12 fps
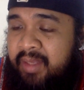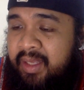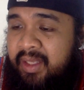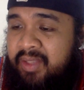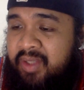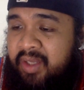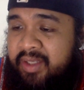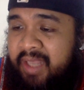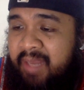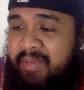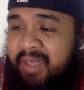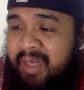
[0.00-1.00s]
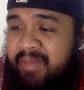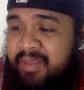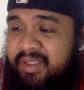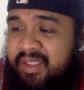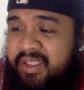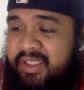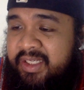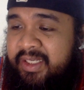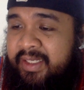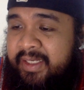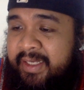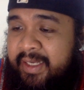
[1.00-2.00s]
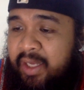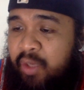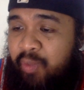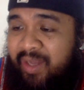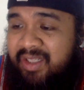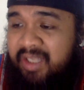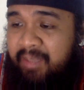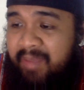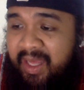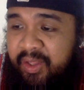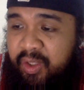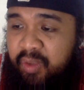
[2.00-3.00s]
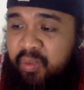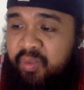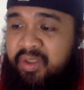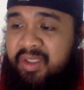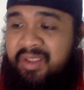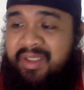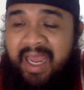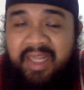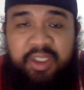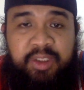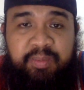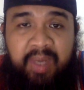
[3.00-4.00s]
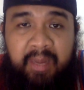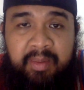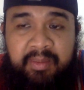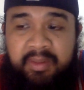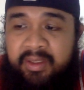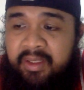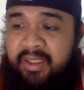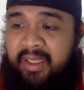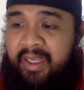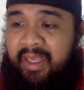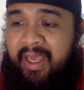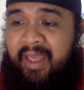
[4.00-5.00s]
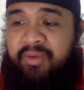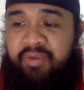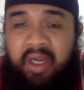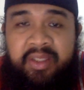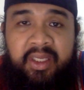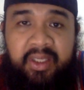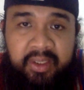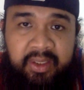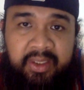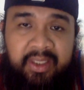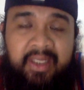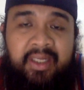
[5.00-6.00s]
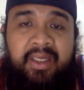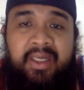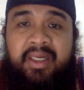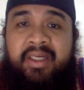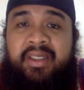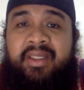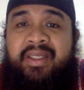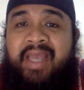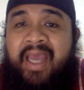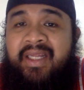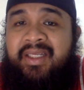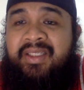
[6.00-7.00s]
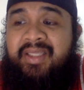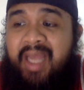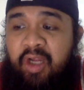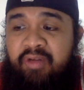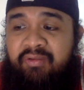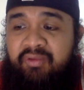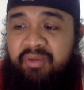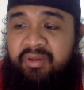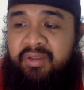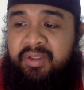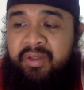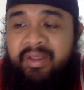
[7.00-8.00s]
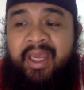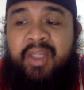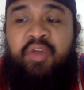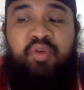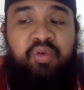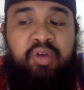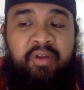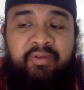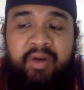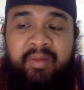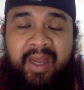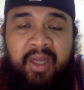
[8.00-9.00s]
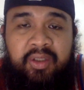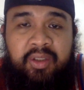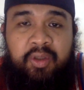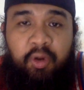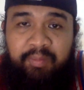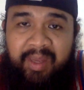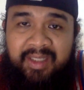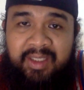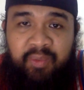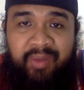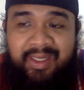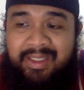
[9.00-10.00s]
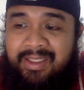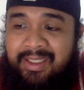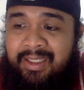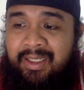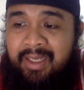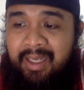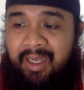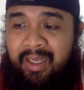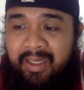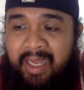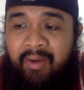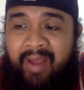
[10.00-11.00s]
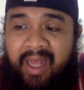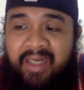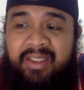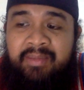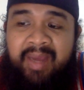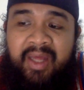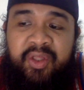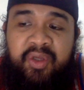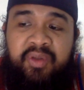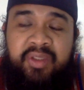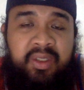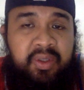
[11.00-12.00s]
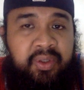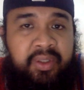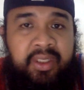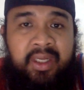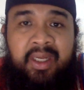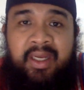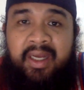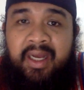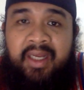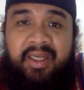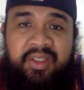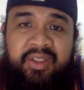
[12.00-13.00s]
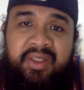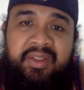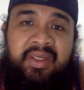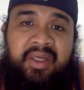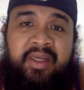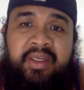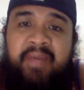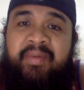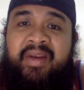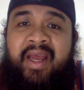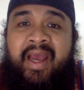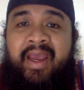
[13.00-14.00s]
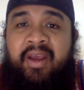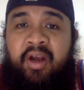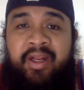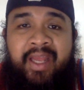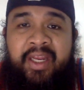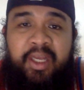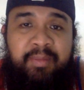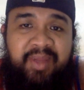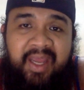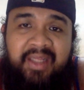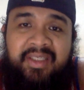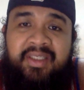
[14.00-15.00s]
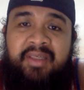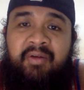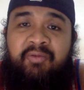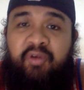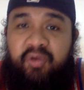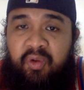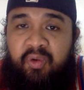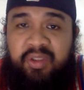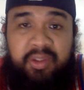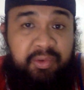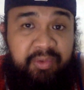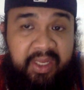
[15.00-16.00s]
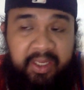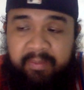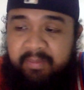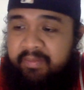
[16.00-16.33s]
is on game time decision, Wesley Matthews is tagged as probable, and Rodney Hood tagged as doubtful. So again, 2 confirmed out, Lopez and Wigginton, now Allen, Matthews, and Hood. Let's just keep an eye on any updates for those 3.